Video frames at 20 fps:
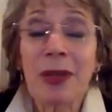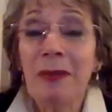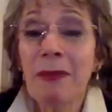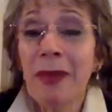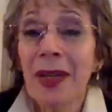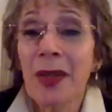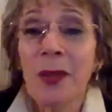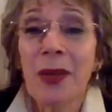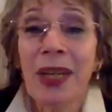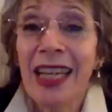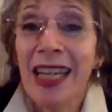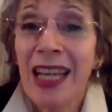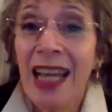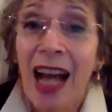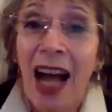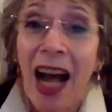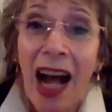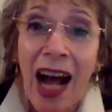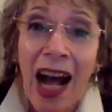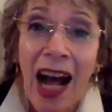And by the way,
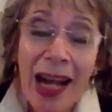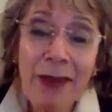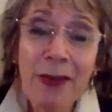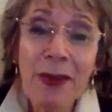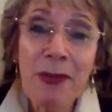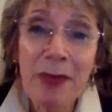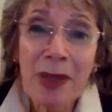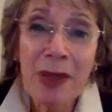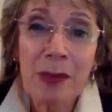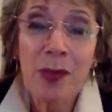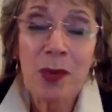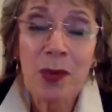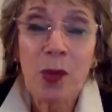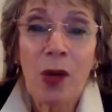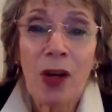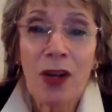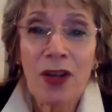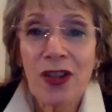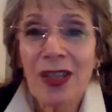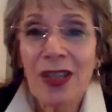I remember
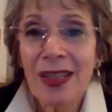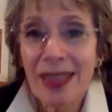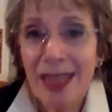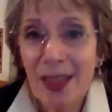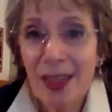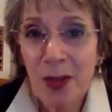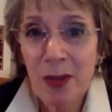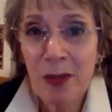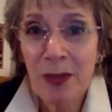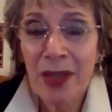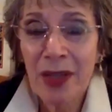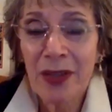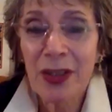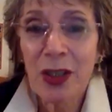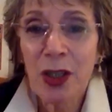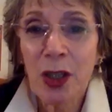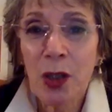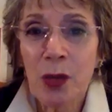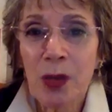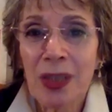watching Sacha Baron
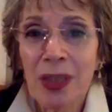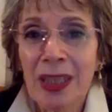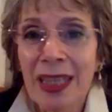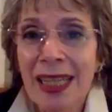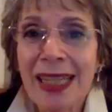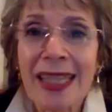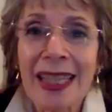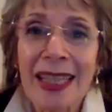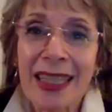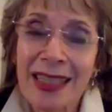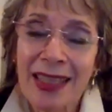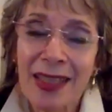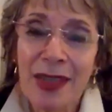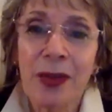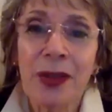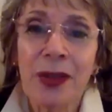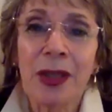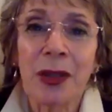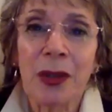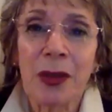Cohen less than a
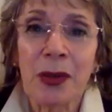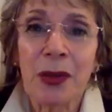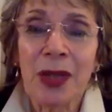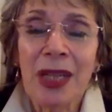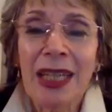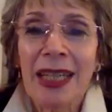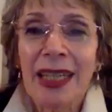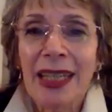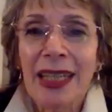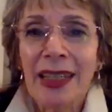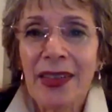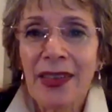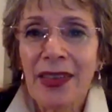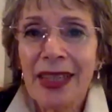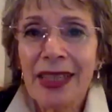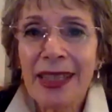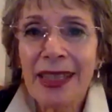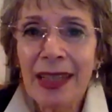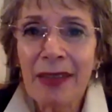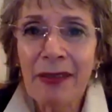year ago in
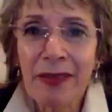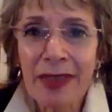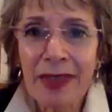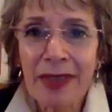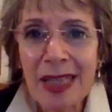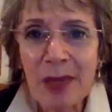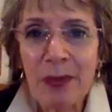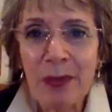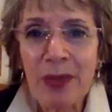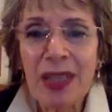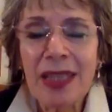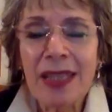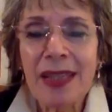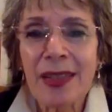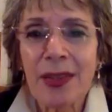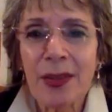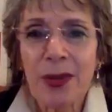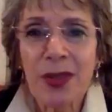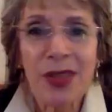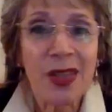the Netflix
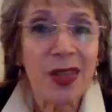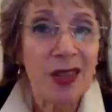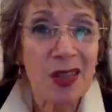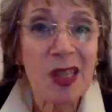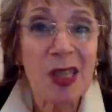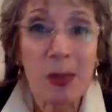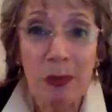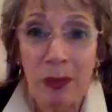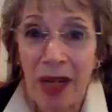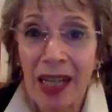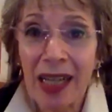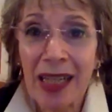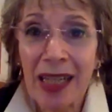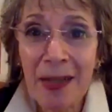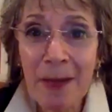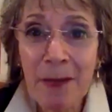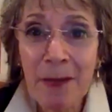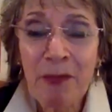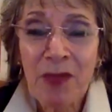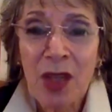miniseries The
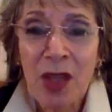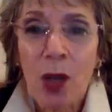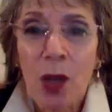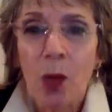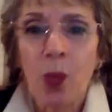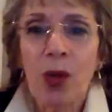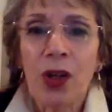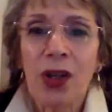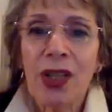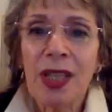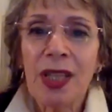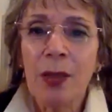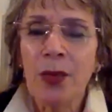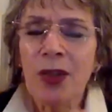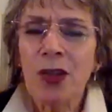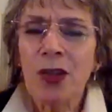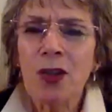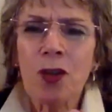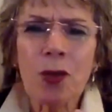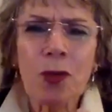Spy where he
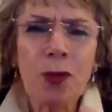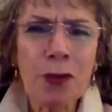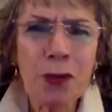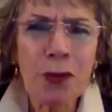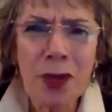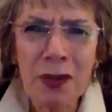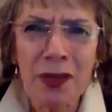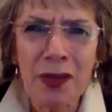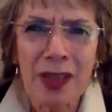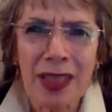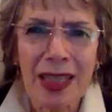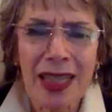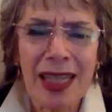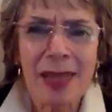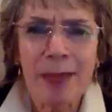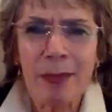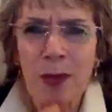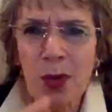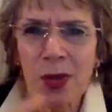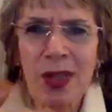was terrific
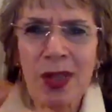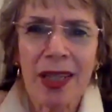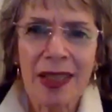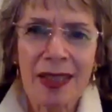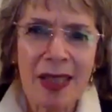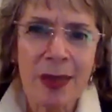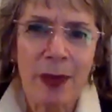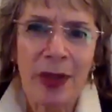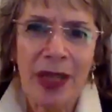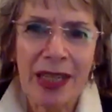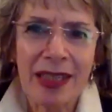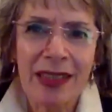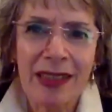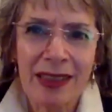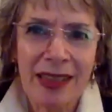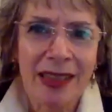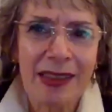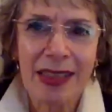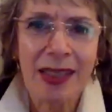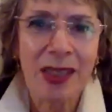as Mossad spy
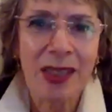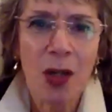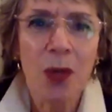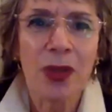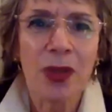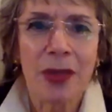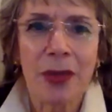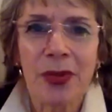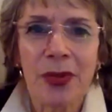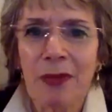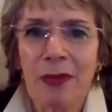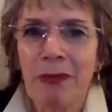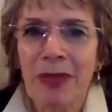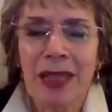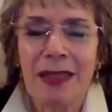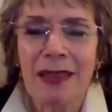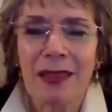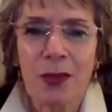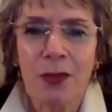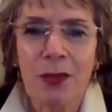Eli Cohen. It was
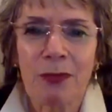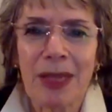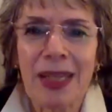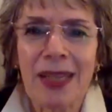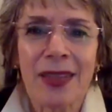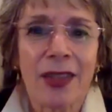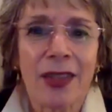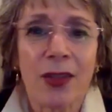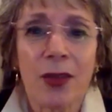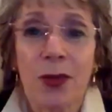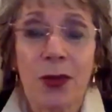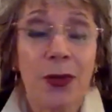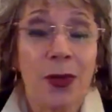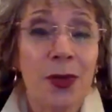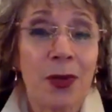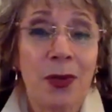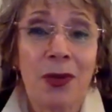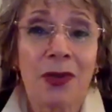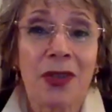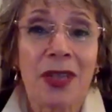uh, based on a true
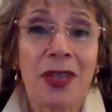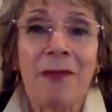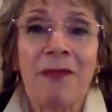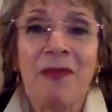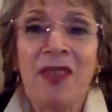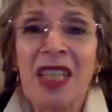story.